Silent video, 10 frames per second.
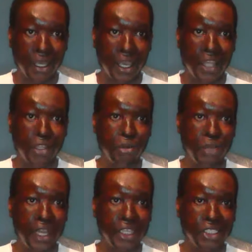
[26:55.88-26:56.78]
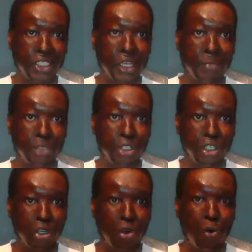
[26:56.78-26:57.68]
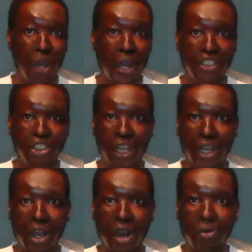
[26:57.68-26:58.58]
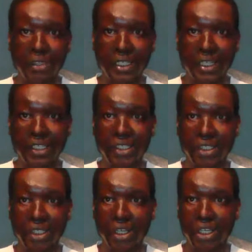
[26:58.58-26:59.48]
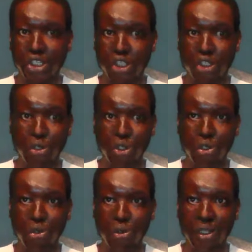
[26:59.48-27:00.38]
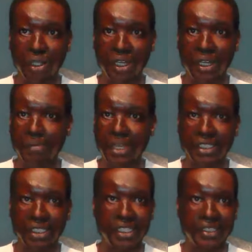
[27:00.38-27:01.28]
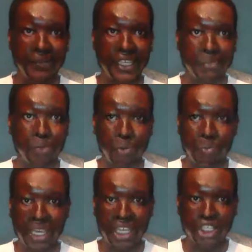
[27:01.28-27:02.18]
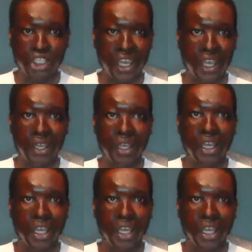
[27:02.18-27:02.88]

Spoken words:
And you guys, you could go and check out his studio, his Facebook page there.